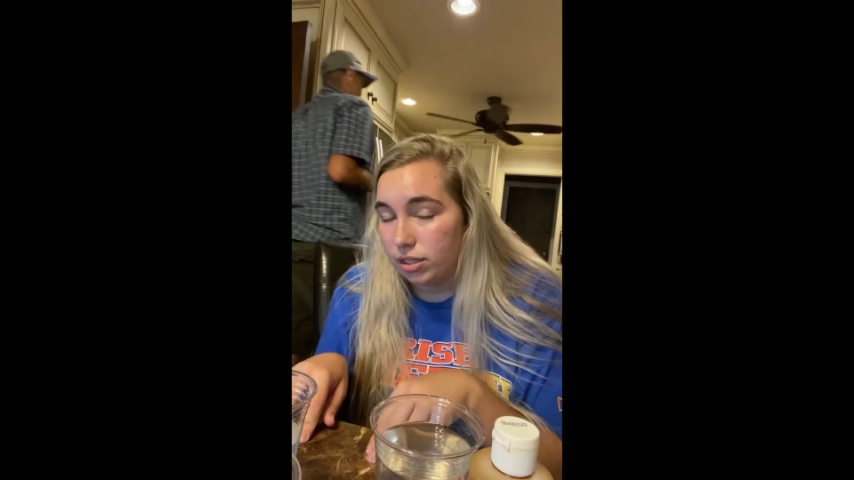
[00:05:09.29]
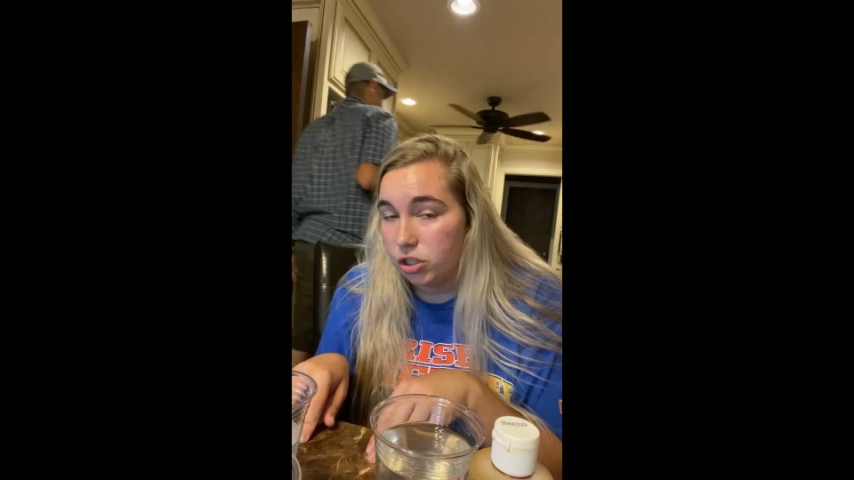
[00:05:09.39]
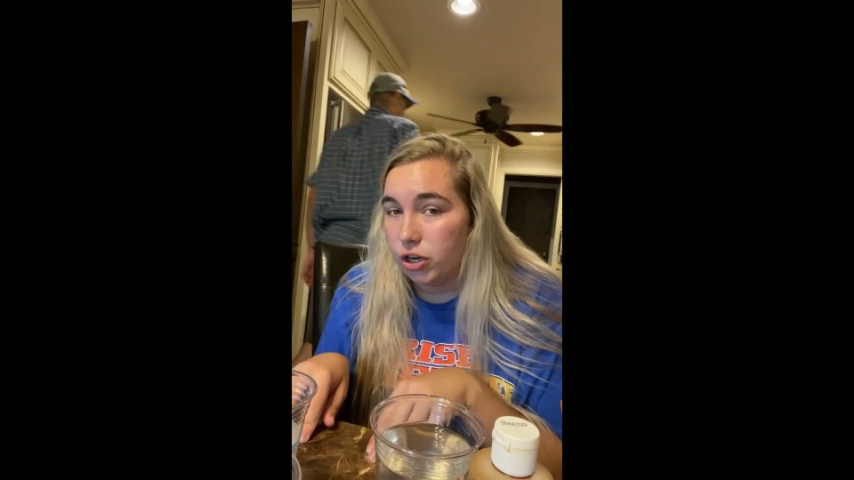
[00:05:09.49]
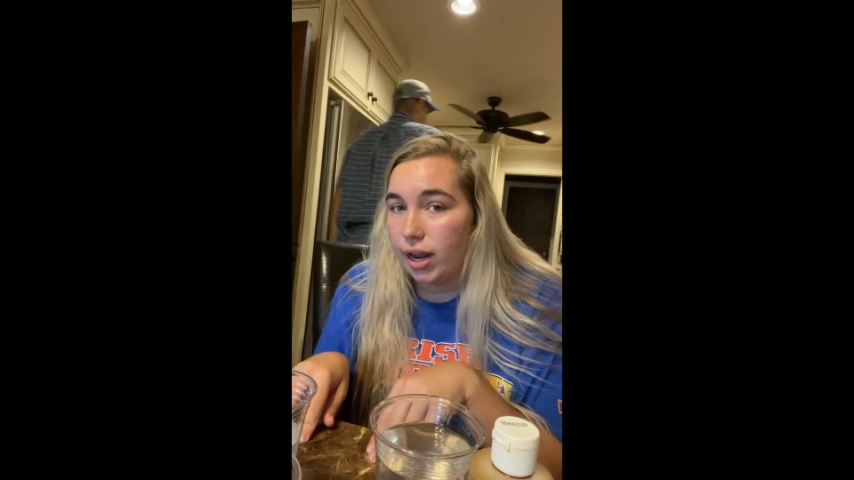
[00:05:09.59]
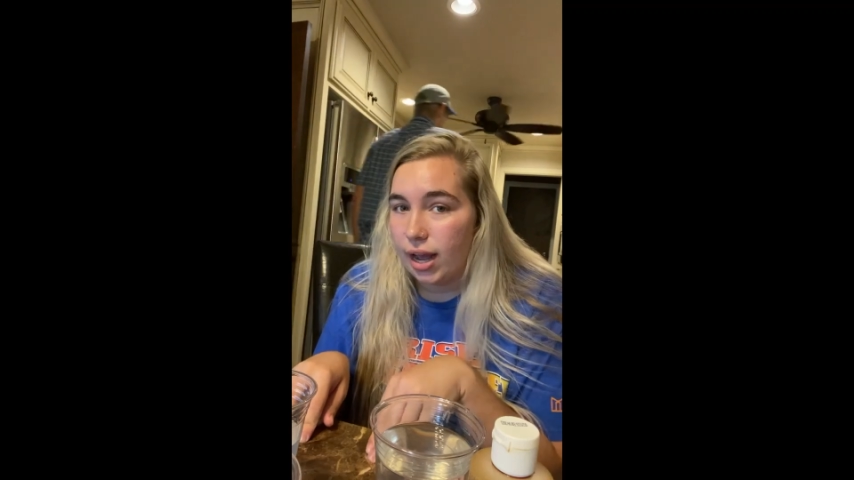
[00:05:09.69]
the
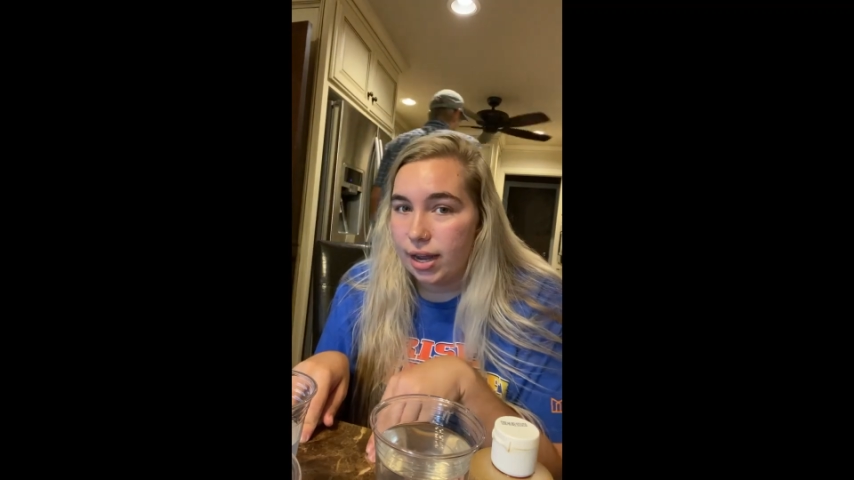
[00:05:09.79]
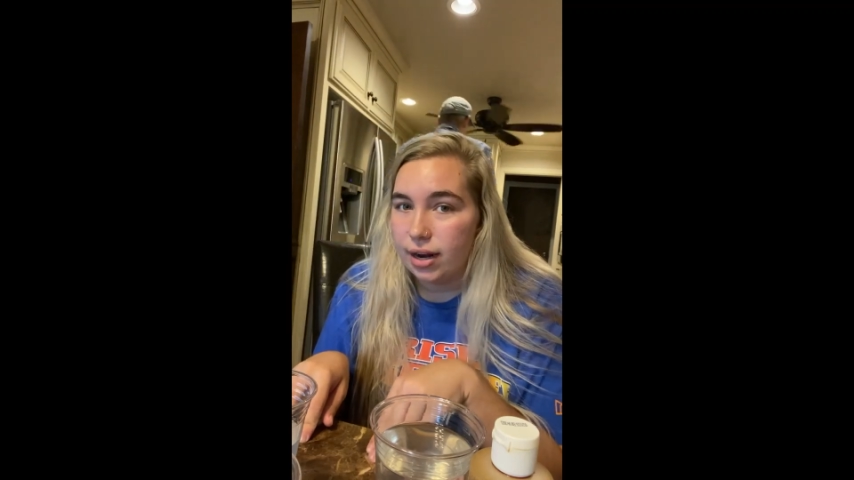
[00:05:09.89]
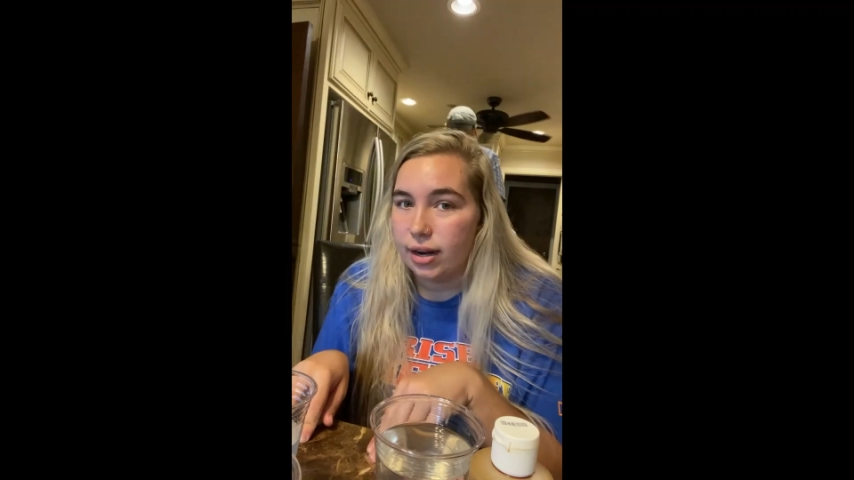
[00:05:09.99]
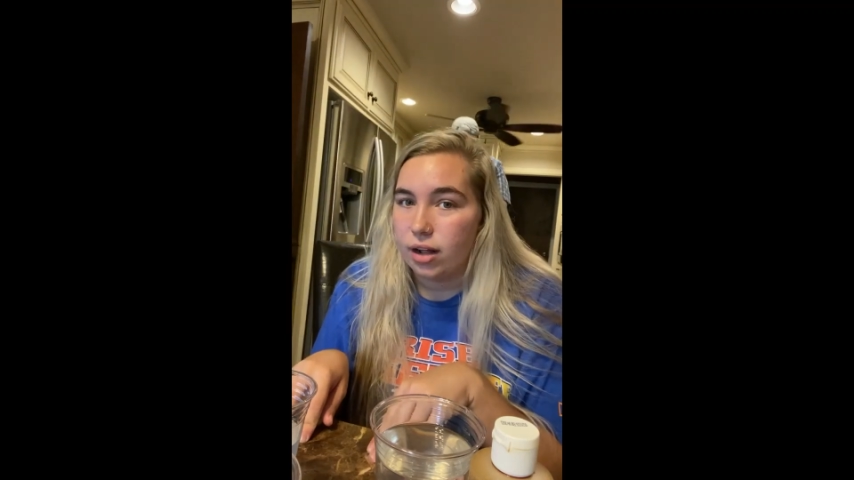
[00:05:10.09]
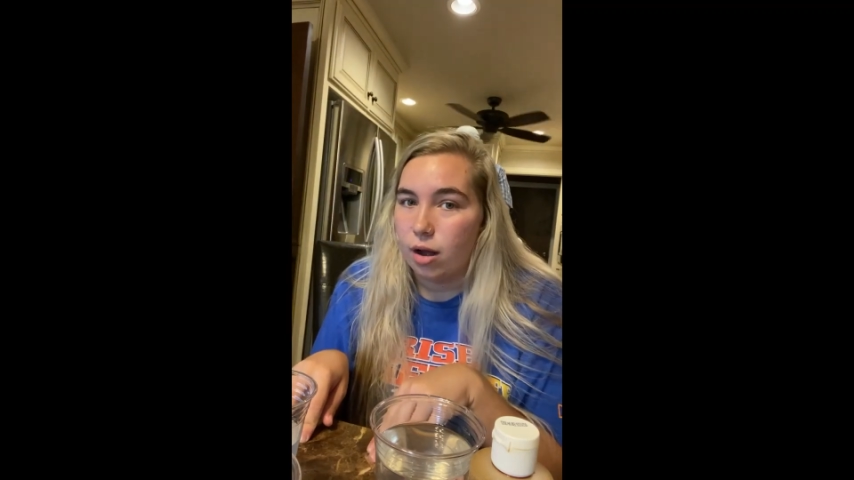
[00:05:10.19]

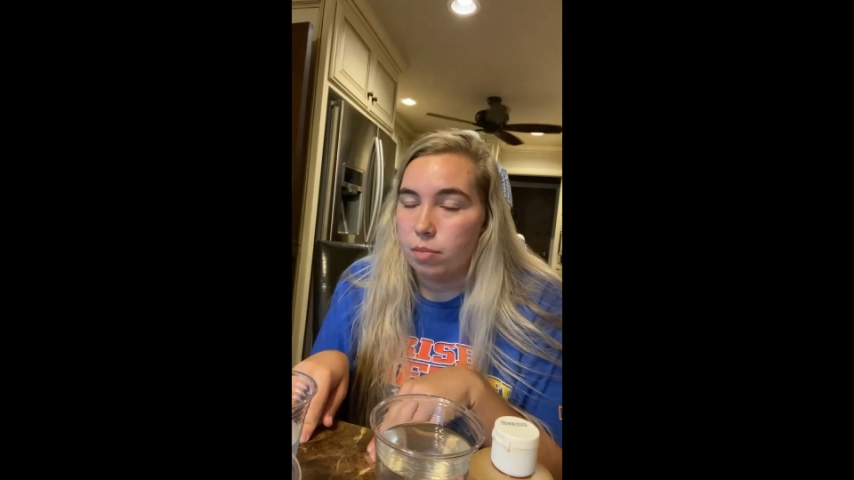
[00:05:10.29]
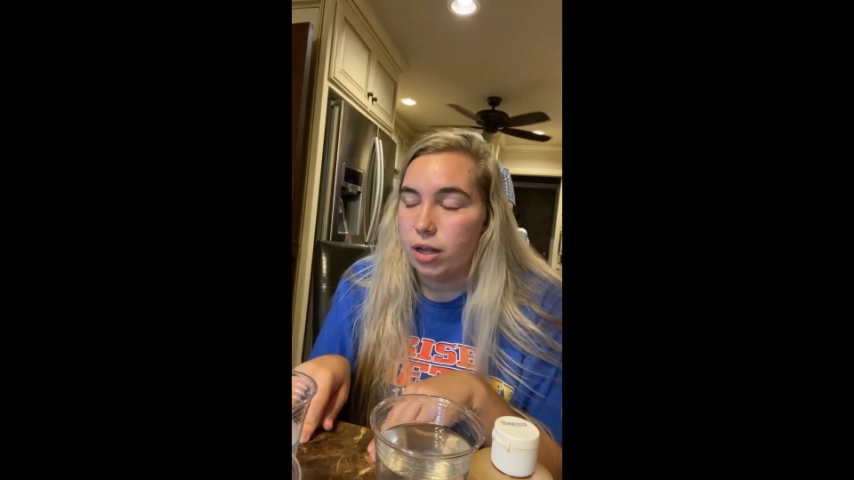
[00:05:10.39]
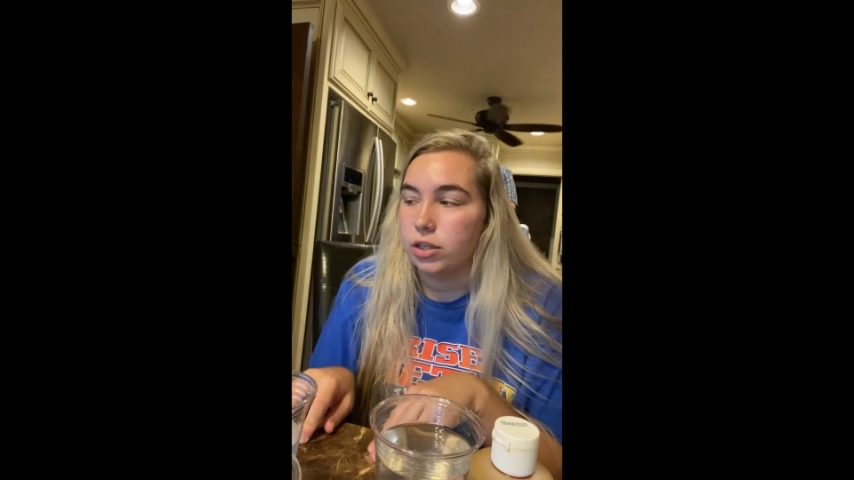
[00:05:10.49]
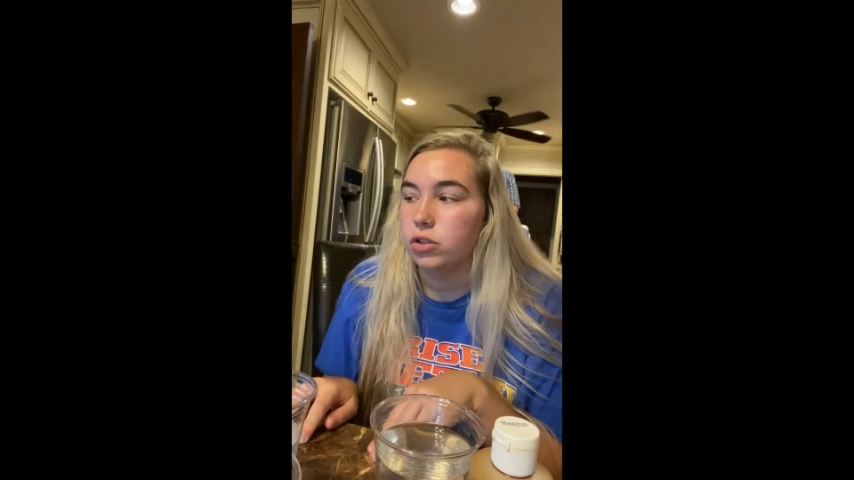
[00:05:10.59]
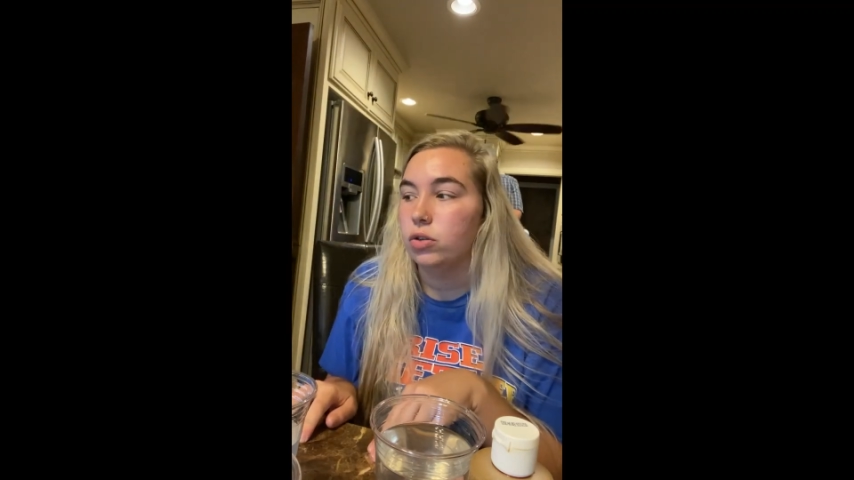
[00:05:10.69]
triiodide
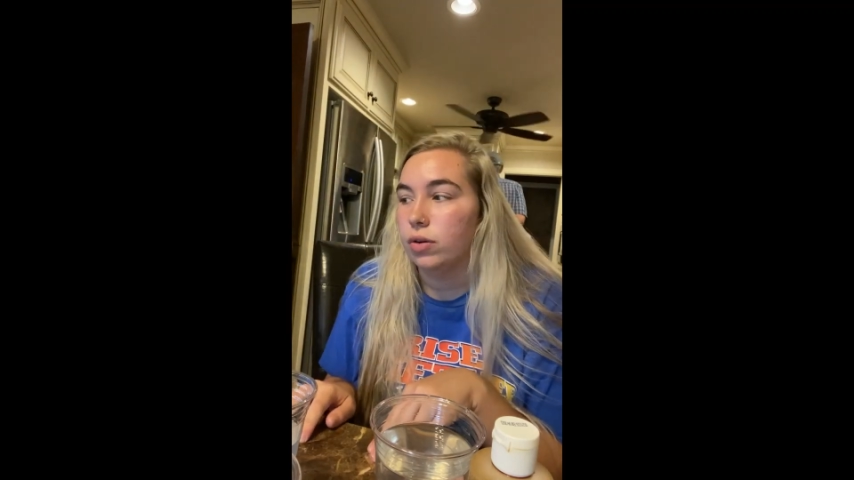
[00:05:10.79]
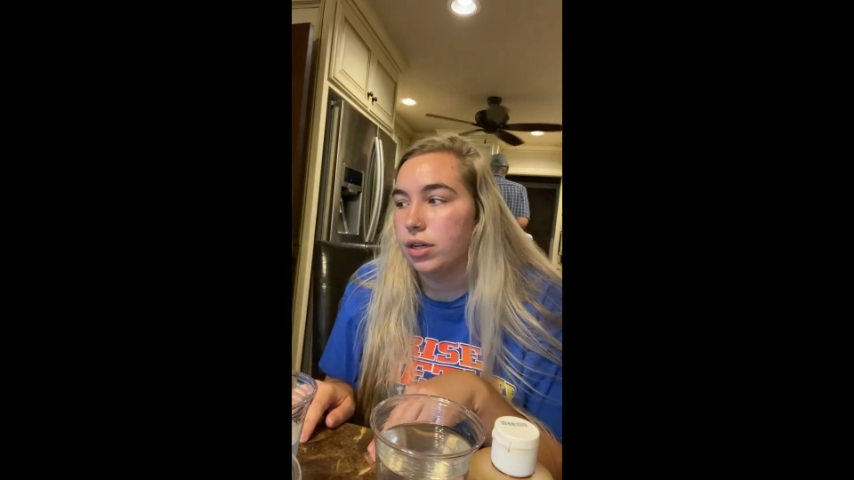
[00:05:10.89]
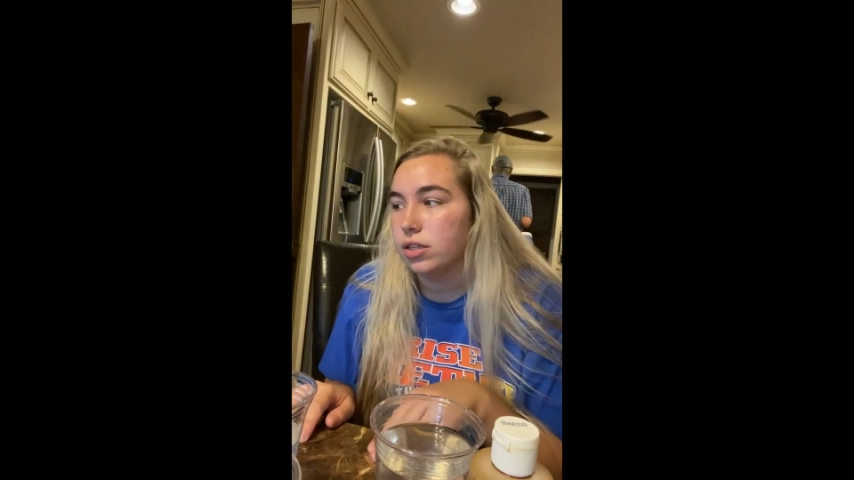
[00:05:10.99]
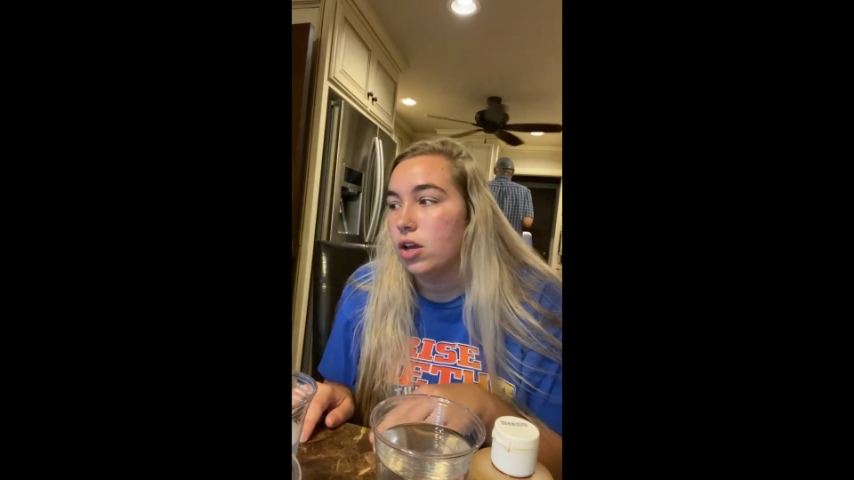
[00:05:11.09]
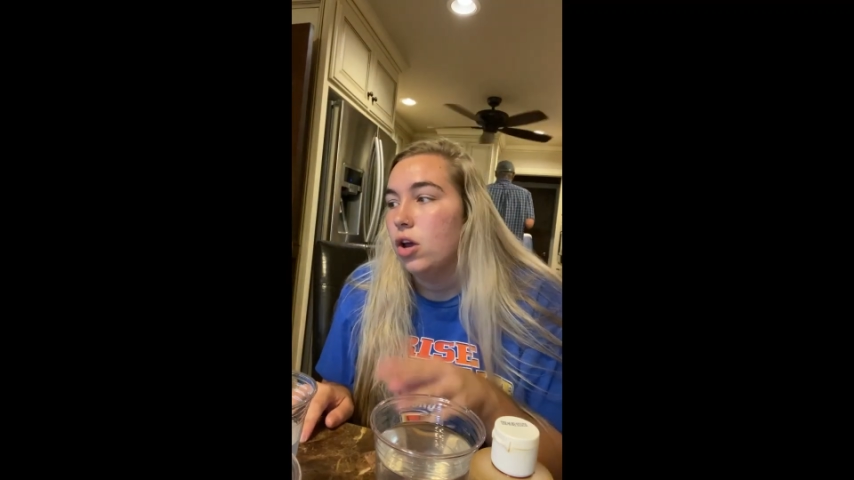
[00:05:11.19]
complex,
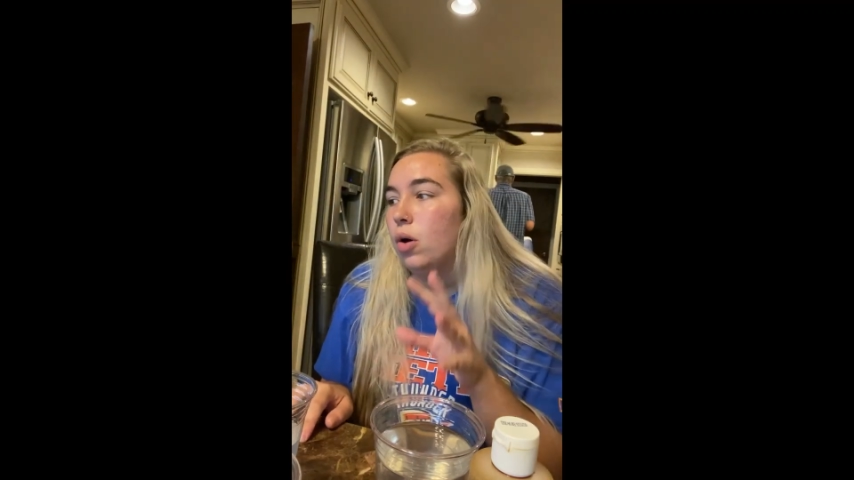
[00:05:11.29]
joins